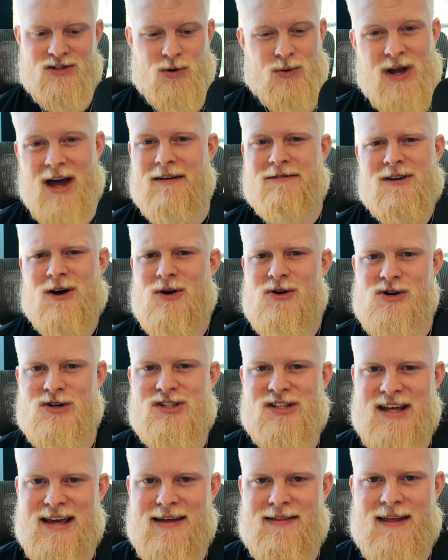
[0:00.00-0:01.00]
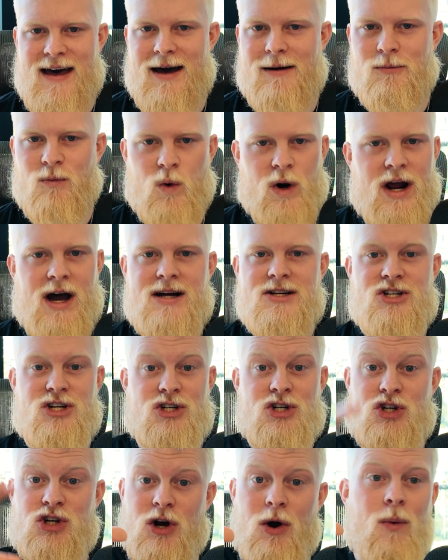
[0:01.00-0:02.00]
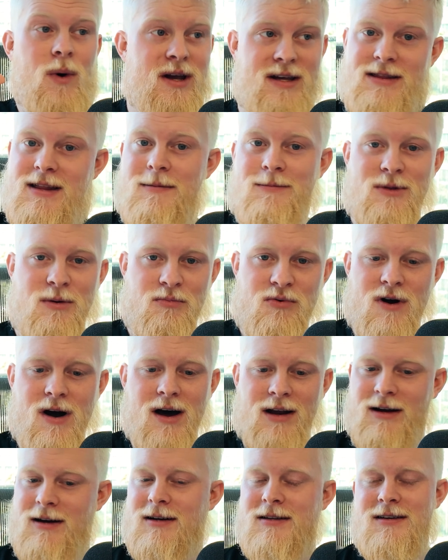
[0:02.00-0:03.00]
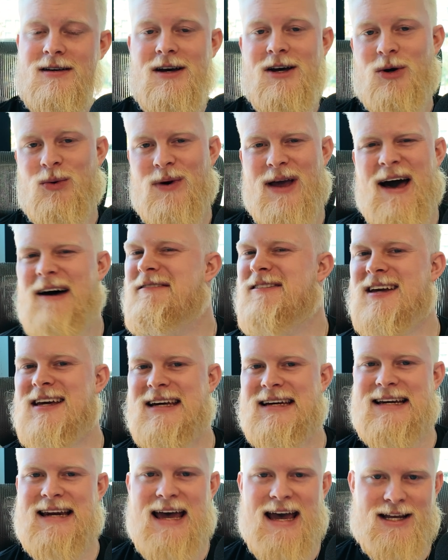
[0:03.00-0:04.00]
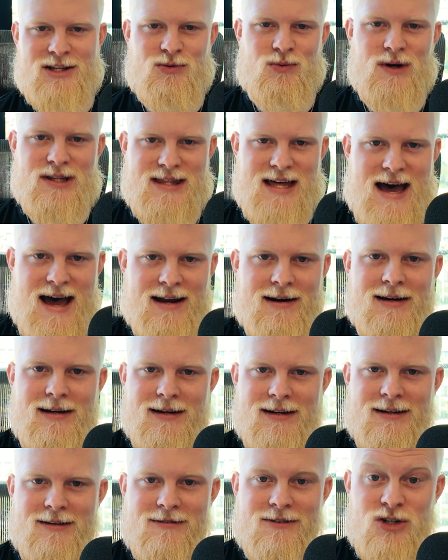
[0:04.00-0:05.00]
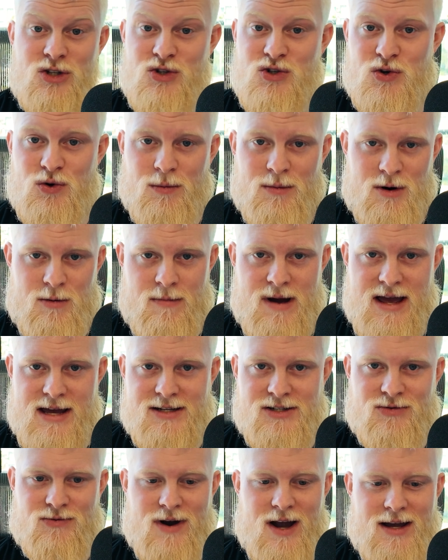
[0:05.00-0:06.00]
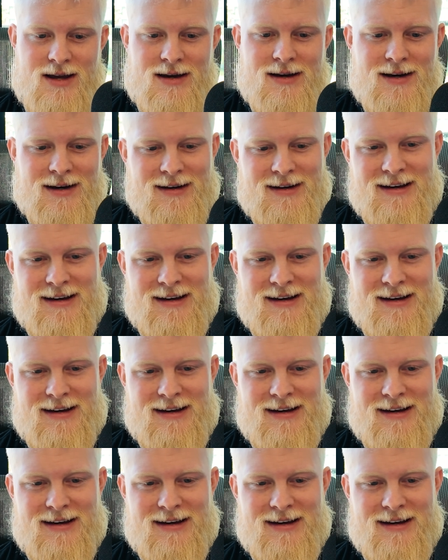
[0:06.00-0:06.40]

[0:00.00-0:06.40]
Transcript: So we have to understand that. We're not just showing them the product. We have to connect with that consumer base, right?